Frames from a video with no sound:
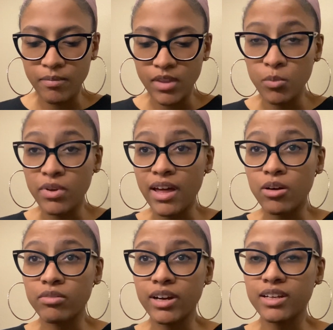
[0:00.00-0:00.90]
without
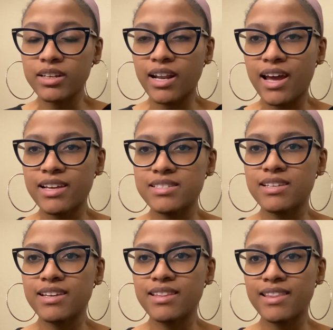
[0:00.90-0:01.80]

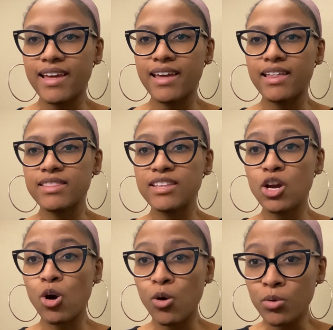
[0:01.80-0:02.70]
recognizing that the
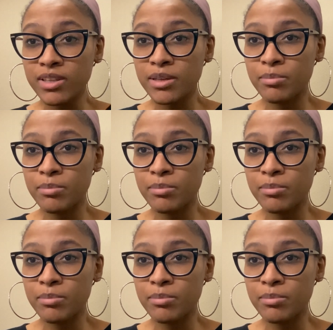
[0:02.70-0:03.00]
only